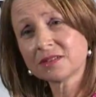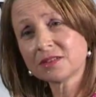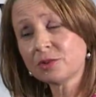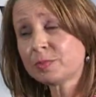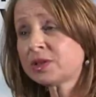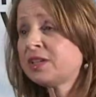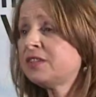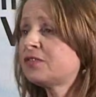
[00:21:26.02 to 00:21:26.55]
You
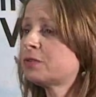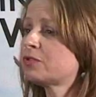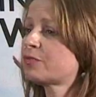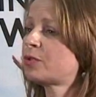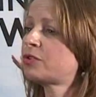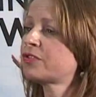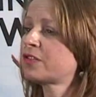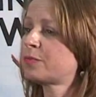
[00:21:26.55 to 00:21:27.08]
believed it was
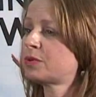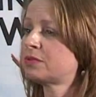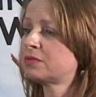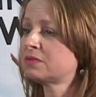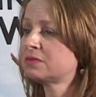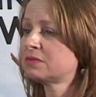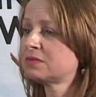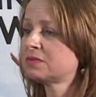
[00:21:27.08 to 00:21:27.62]
possible.
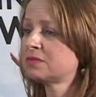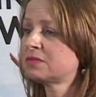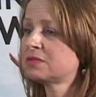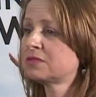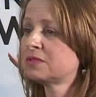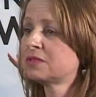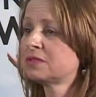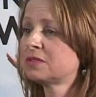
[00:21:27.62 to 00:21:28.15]

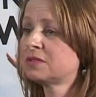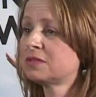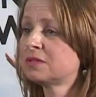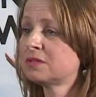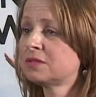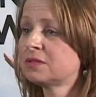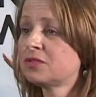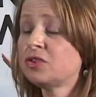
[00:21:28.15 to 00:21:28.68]

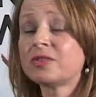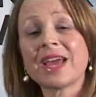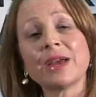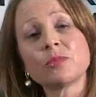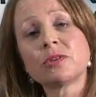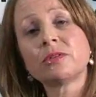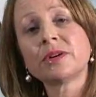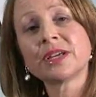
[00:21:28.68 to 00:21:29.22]
You
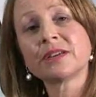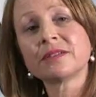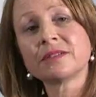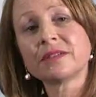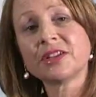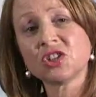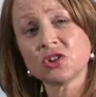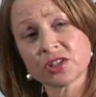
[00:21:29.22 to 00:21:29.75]
kept going
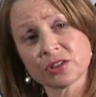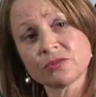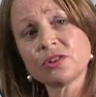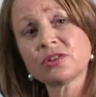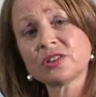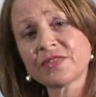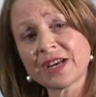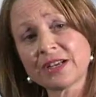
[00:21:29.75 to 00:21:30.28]
until you
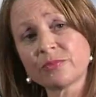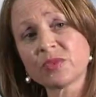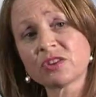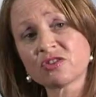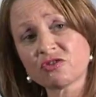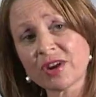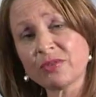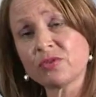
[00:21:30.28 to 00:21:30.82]
developed the
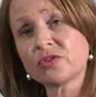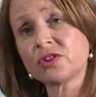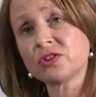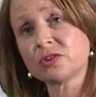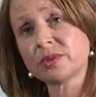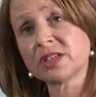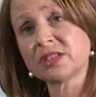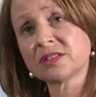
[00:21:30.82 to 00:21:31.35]
strength to
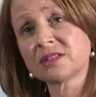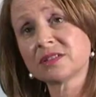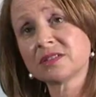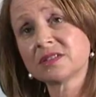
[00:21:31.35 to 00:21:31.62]
do it.